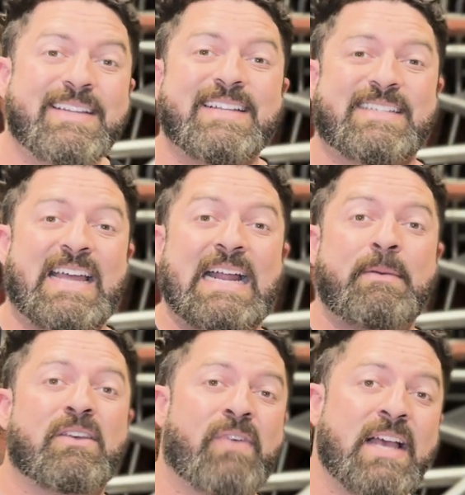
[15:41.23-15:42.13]
It's not gonna
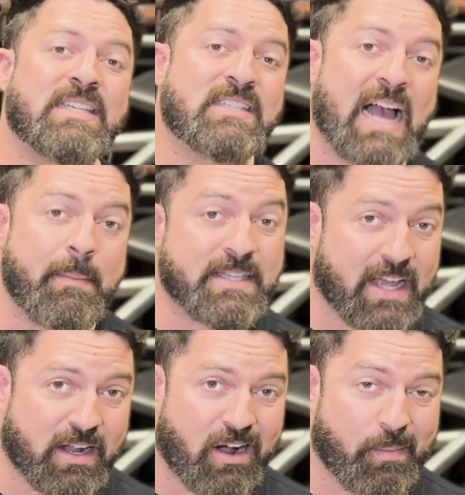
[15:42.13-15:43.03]
be the fastest time
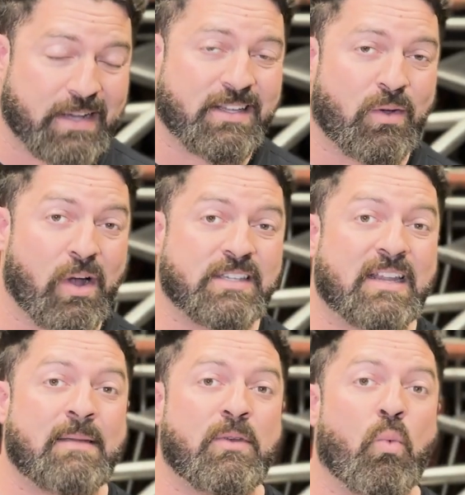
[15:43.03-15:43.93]
attack car, but I tell you what, it's
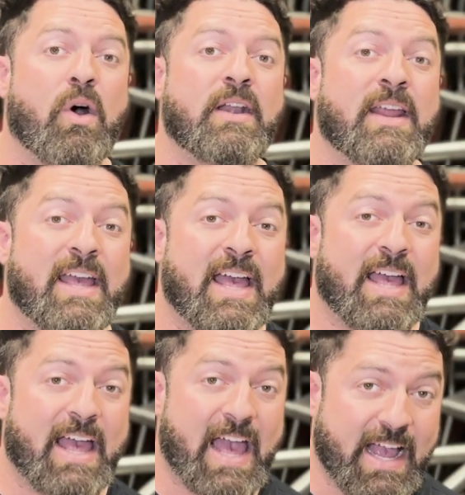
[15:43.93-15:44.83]
gonna be one
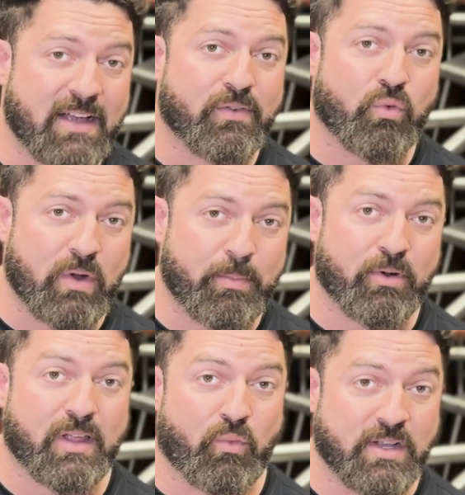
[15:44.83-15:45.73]
heck of a ripper
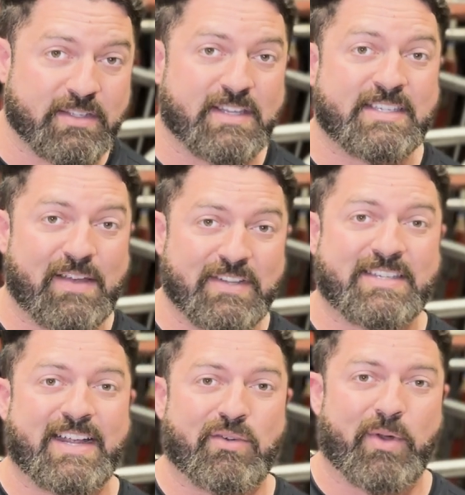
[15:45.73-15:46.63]
that runs on the
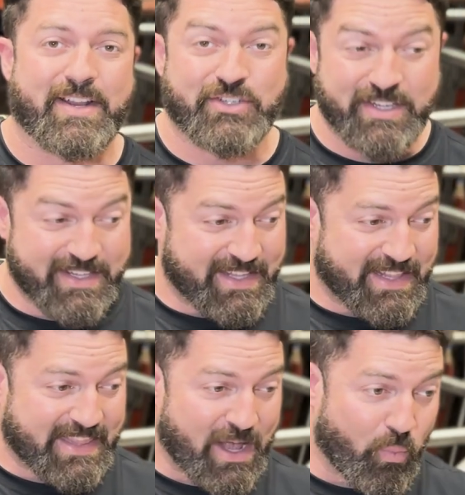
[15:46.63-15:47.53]
7-second range
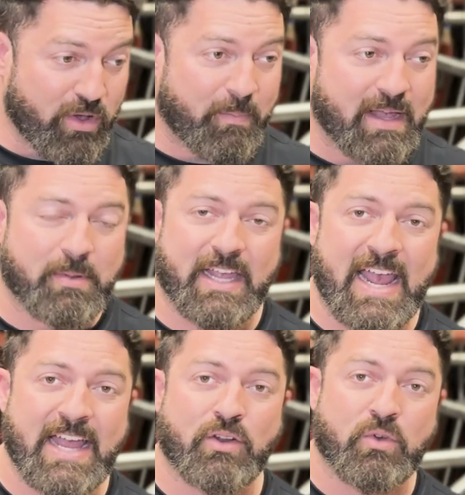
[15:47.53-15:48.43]
that will be able to
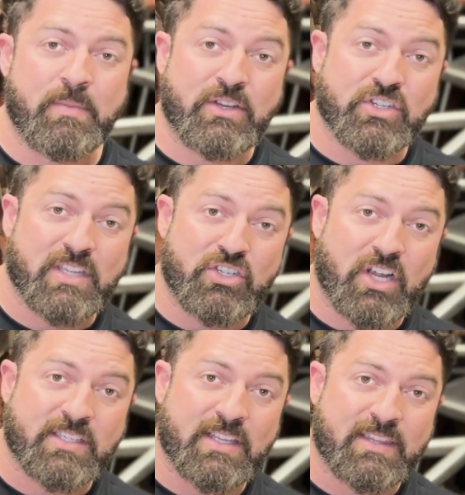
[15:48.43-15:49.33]
handle with me just
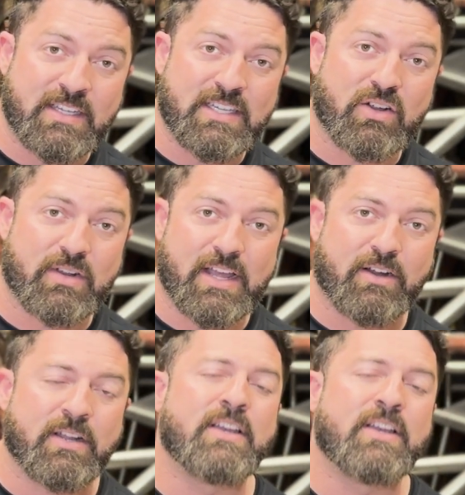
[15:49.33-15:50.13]
adjusting things here and there.